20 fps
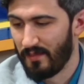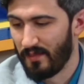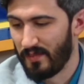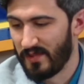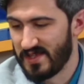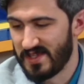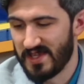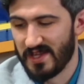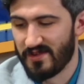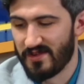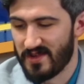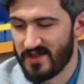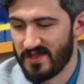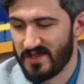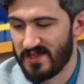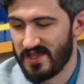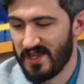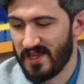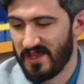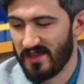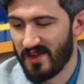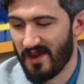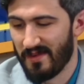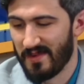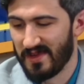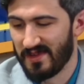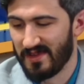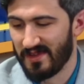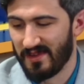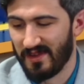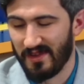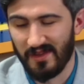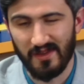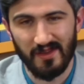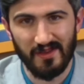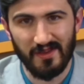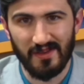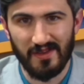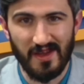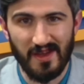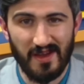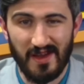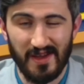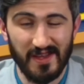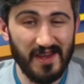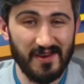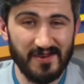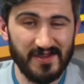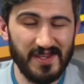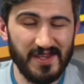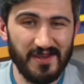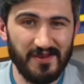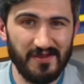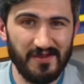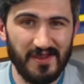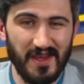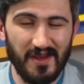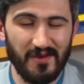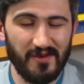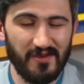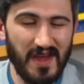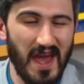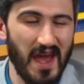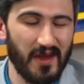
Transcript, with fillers: But it's interesting to see the government I guarantee you they would